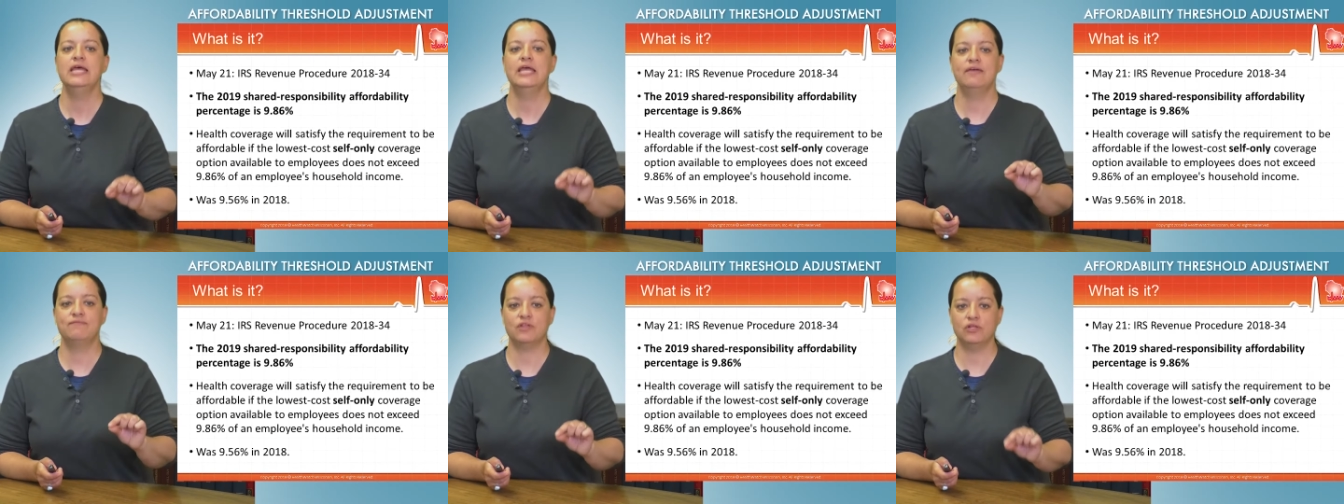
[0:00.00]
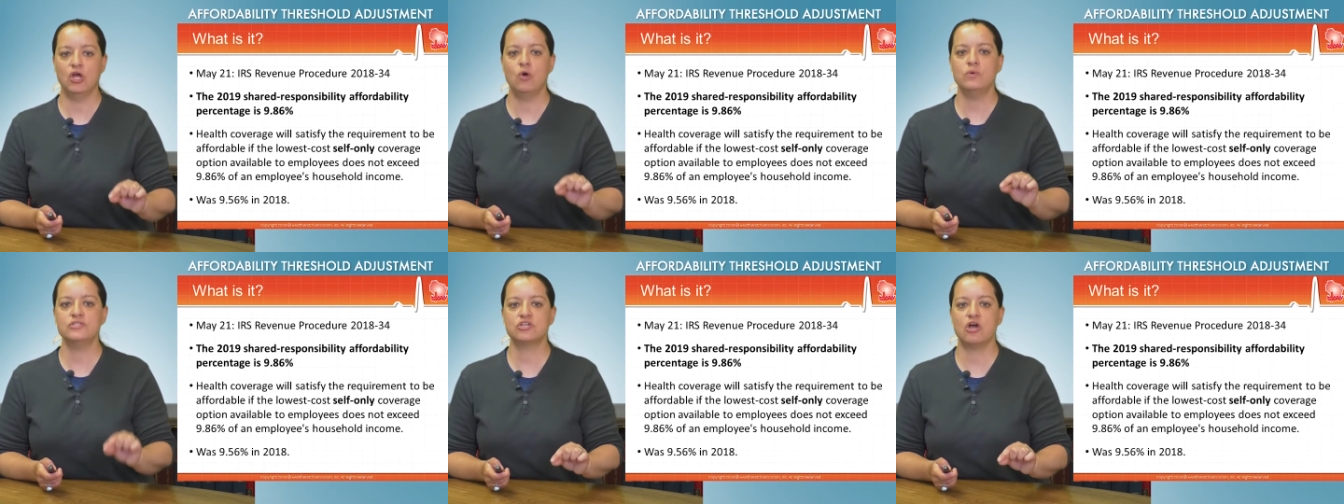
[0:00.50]
if the
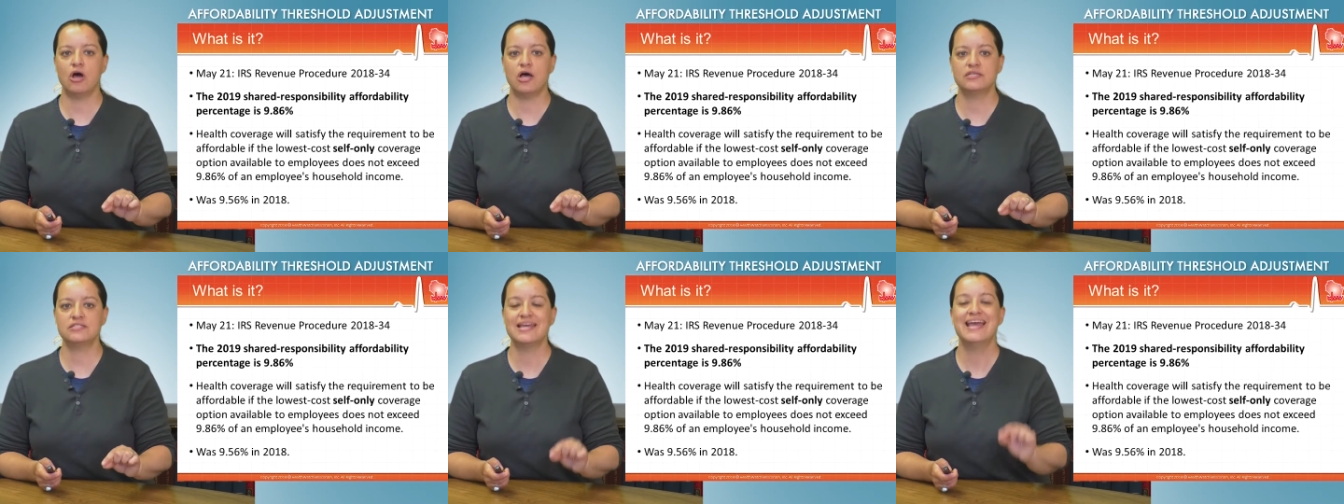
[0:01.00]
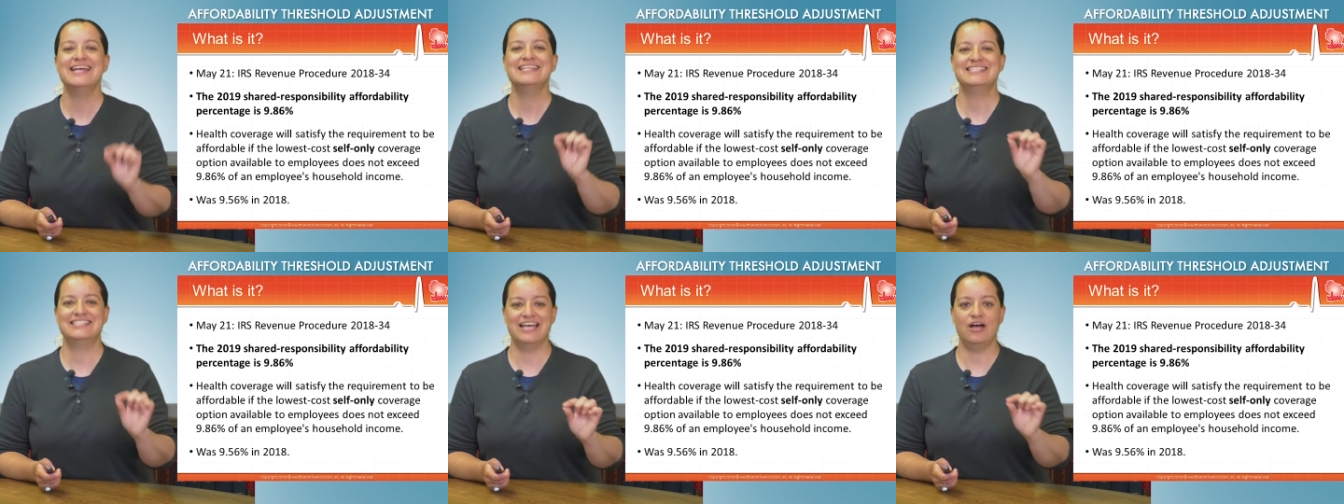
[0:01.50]
lowest cost,
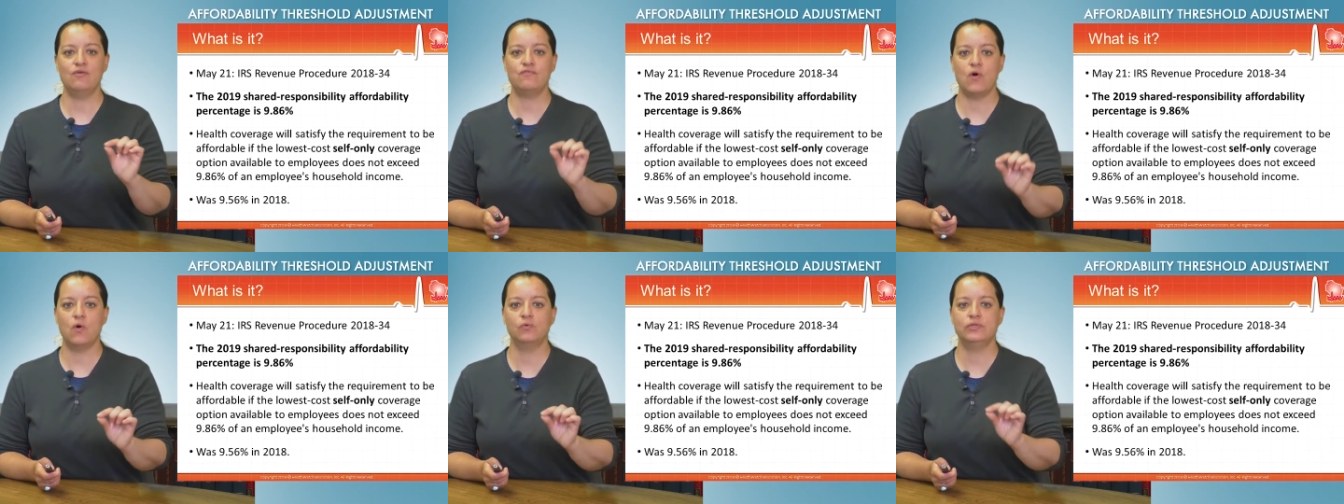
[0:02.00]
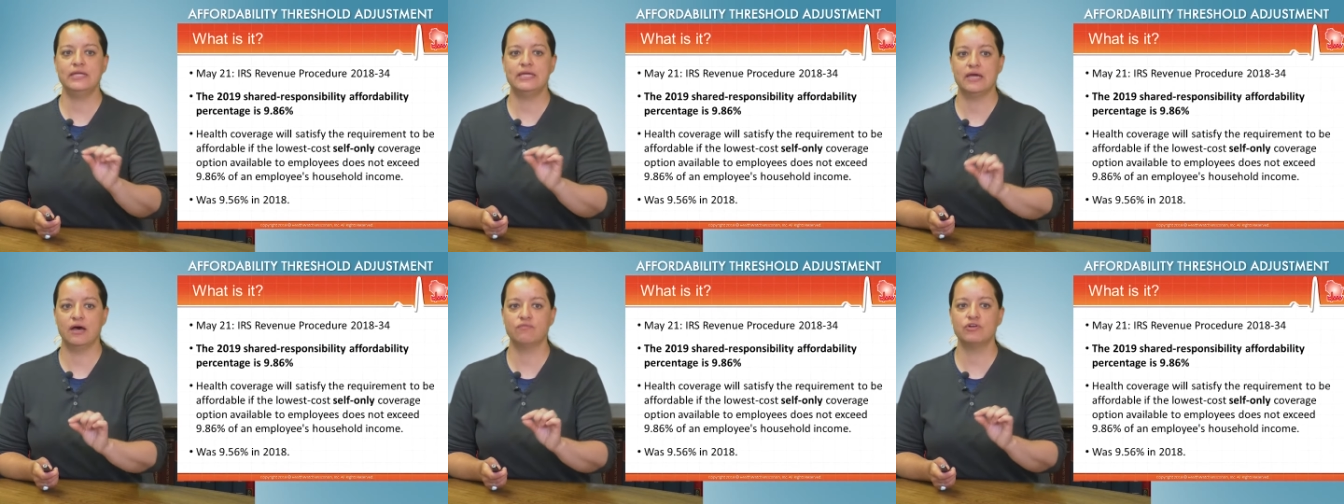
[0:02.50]
self-only
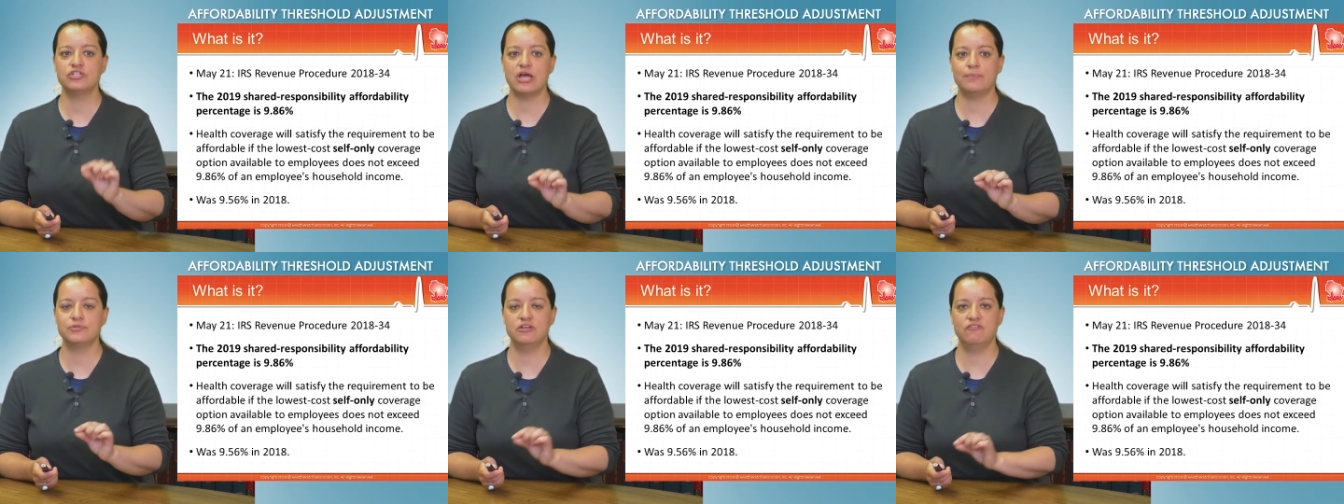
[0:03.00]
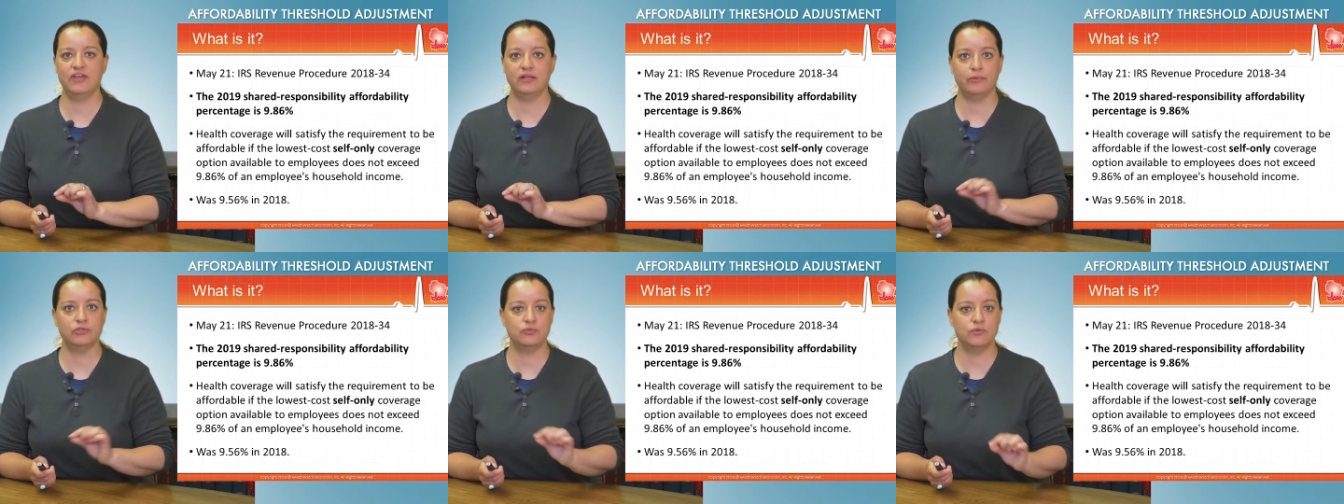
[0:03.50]
coverage option
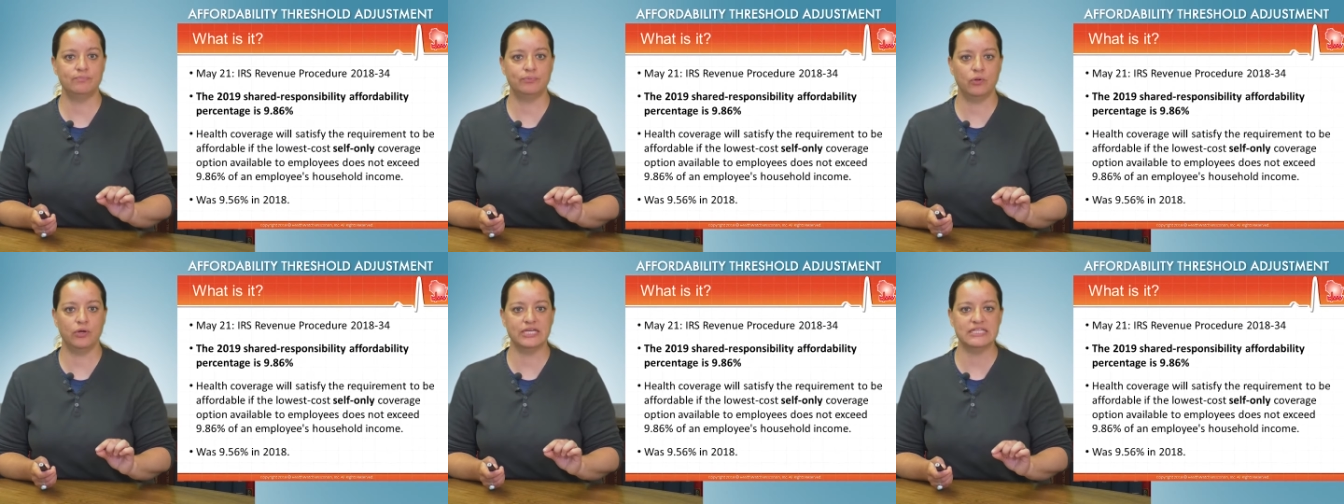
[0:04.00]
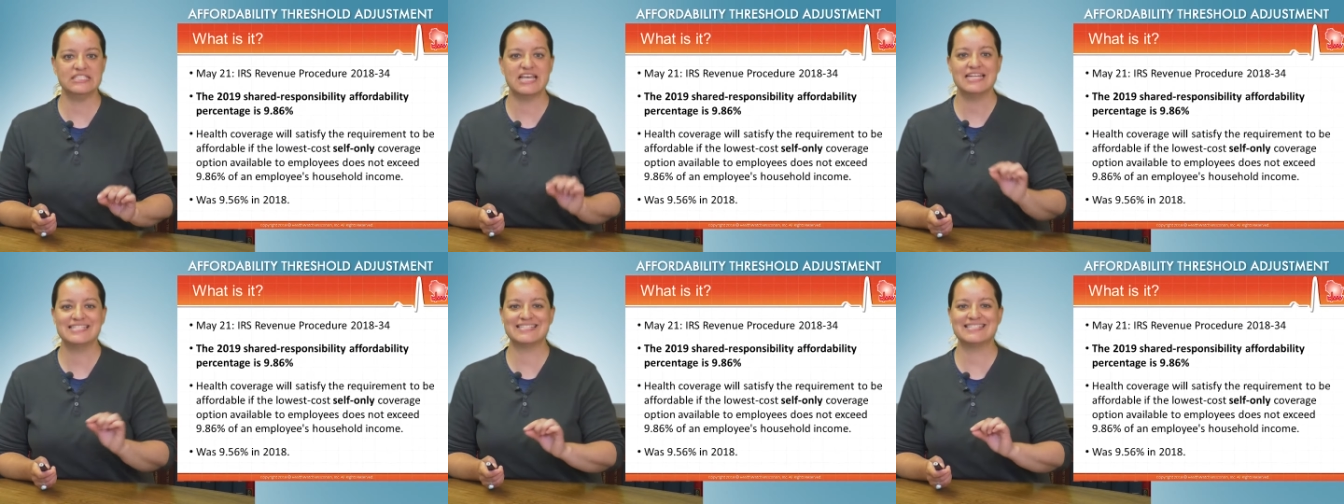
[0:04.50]
available to employees
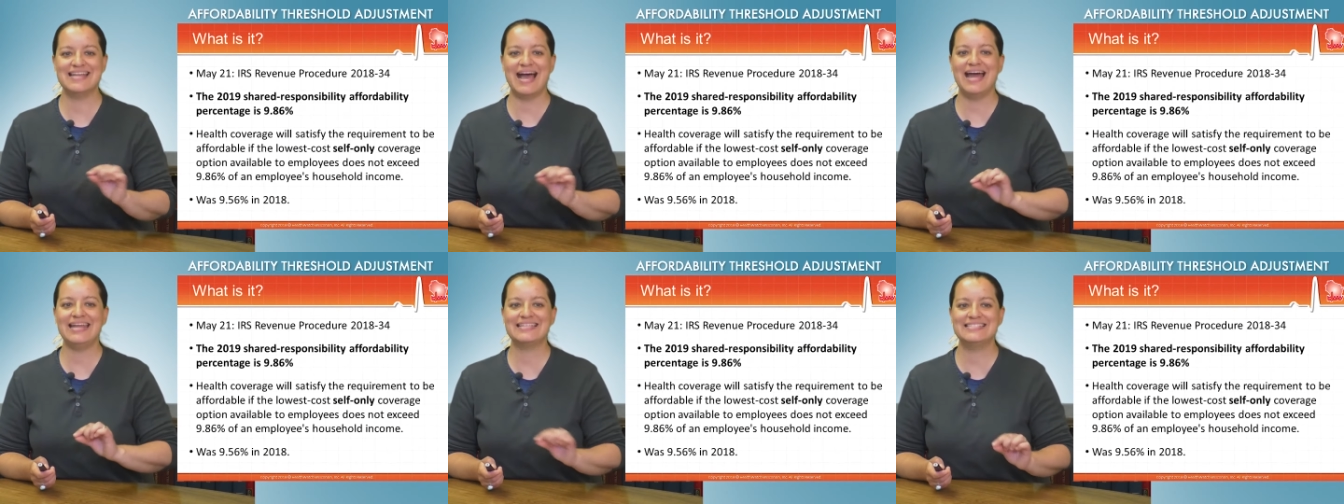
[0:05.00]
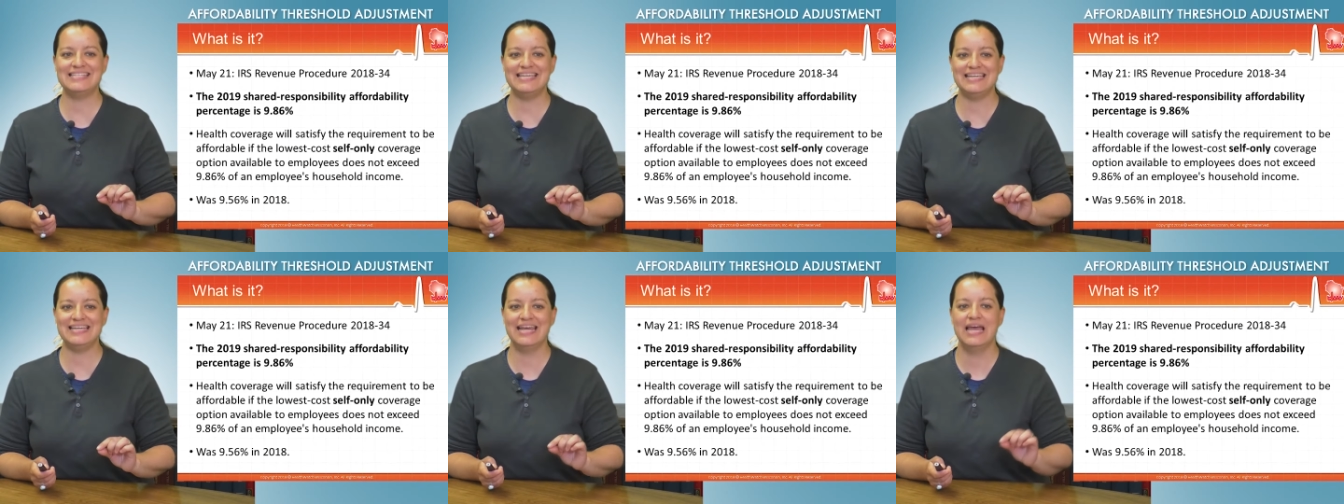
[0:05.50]
does not
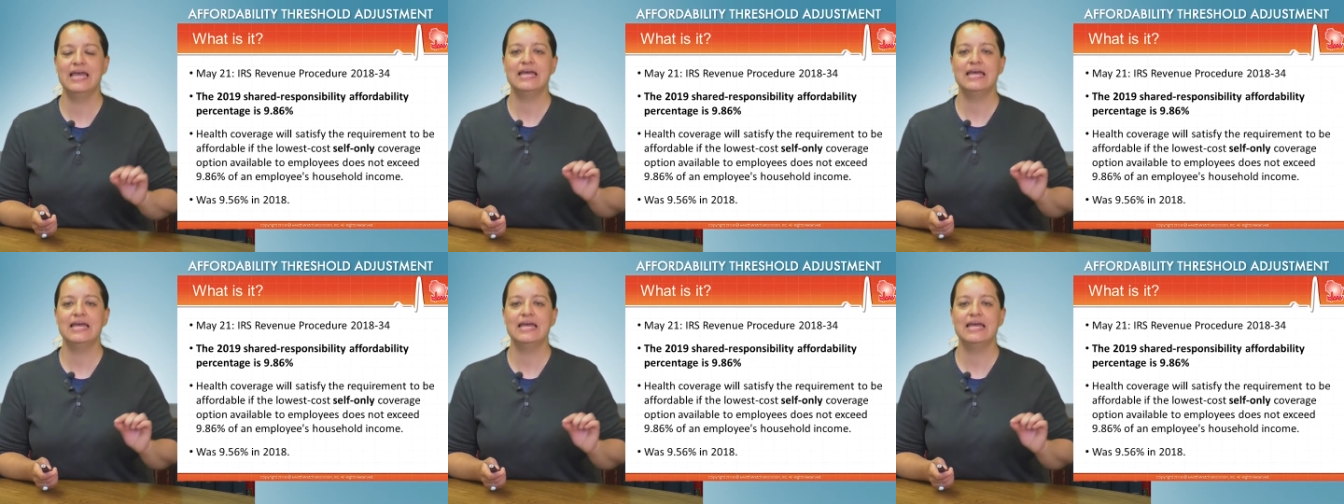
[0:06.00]
exceed